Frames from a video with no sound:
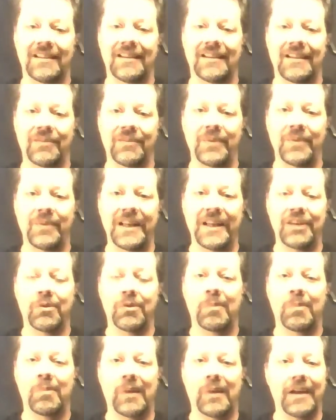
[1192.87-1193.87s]
we need to
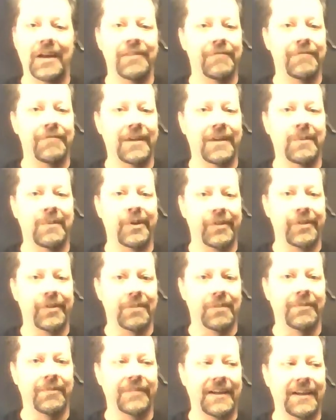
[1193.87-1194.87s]
apply the fundamental theorem
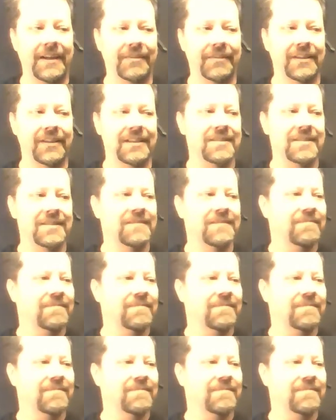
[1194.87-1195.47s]
of calculus.